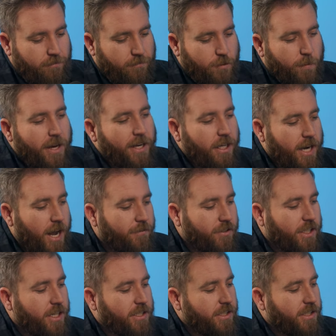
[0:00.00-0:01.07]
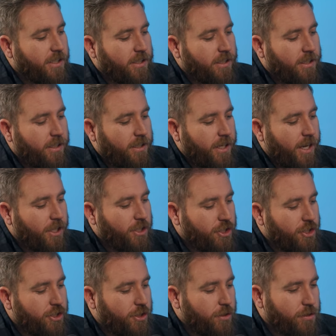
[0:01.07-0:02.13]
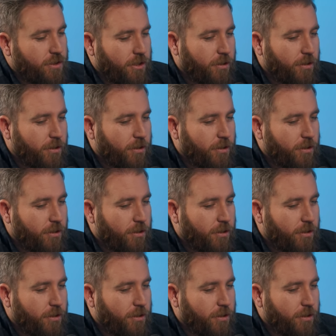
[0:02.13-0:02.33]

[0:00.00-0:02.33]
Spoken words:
spending on advertising and just use